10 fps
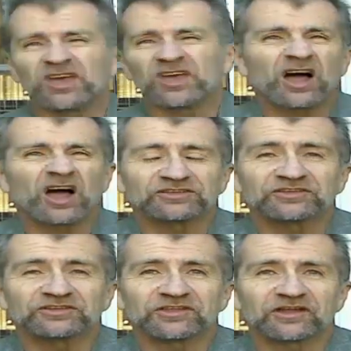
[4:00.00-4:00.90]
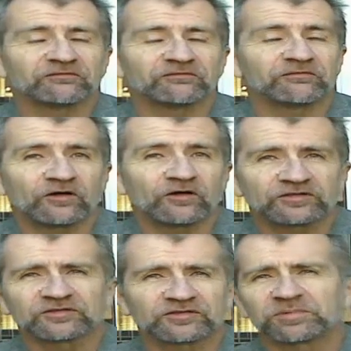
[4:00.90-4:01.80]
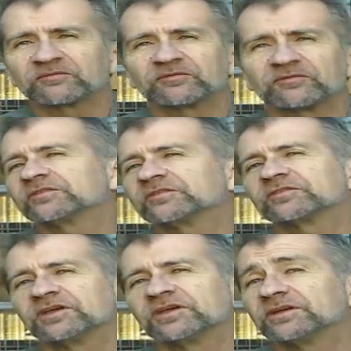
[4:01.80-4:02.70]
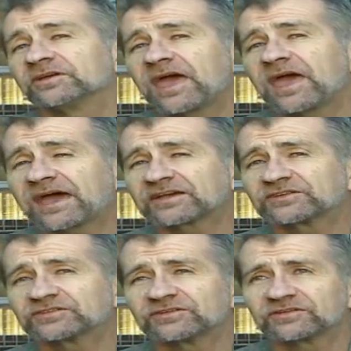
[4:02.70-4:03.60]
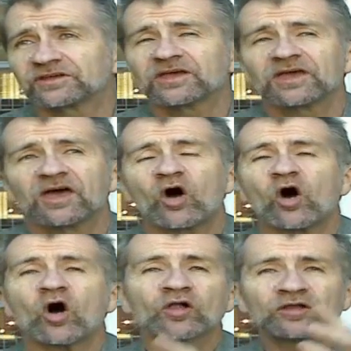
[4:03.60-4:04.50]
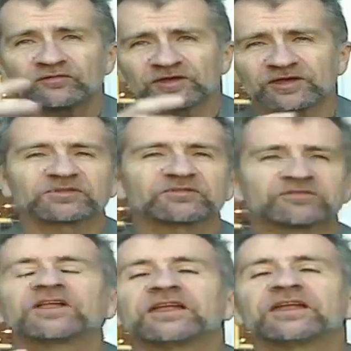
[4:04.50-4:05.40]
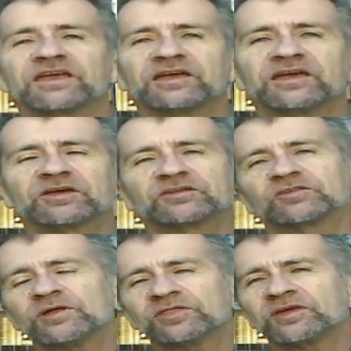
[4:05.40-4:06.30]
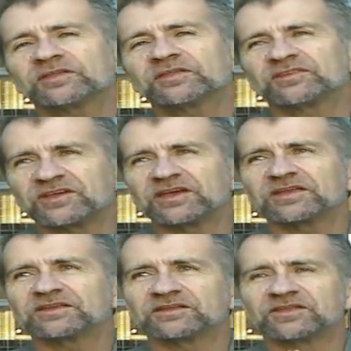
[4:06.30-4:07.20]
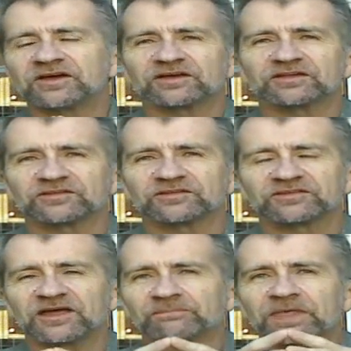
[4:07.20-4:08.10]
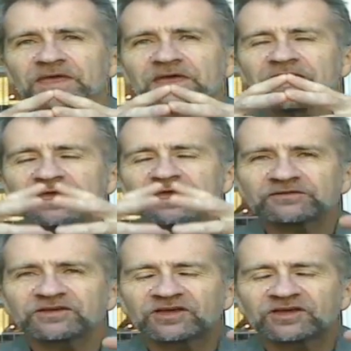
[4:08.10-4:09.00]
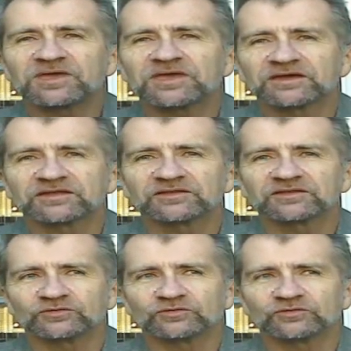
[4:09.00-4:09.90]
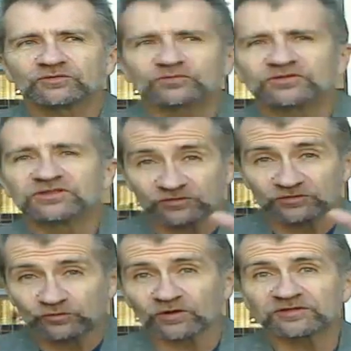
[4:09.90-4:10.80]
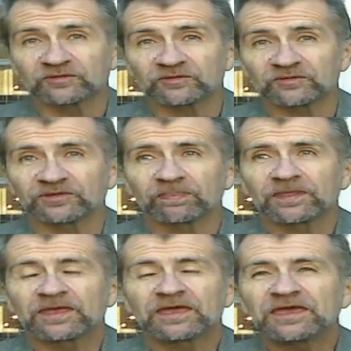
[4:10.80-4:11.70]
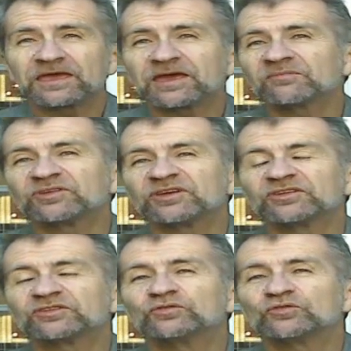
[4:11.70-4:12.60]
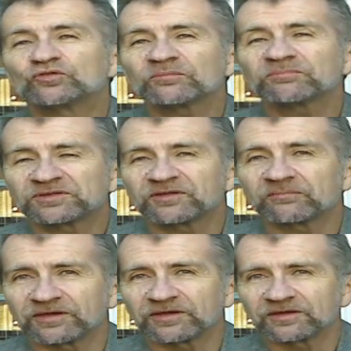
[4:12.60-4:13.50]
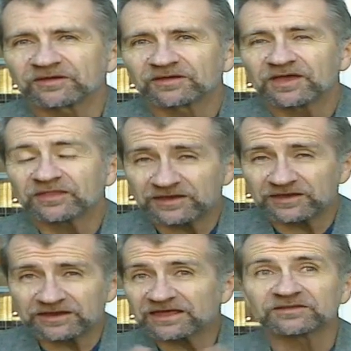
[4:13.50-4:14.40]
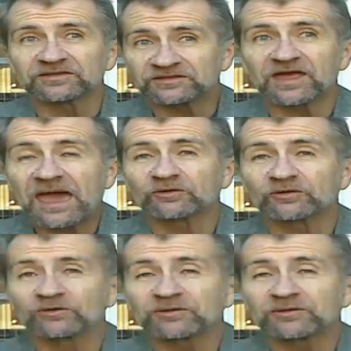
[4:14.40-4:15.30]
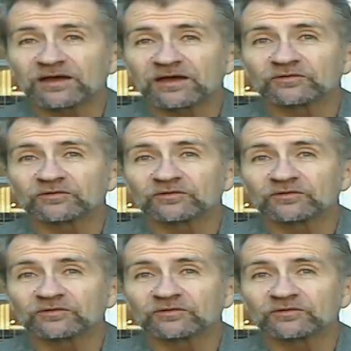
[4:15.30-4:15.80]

theologies that are false, perverse actions. All of it comes flooding in because the one thing that Satan does is that he doesn't come in to destroy something, he comes in to trip something and then he lets it happen around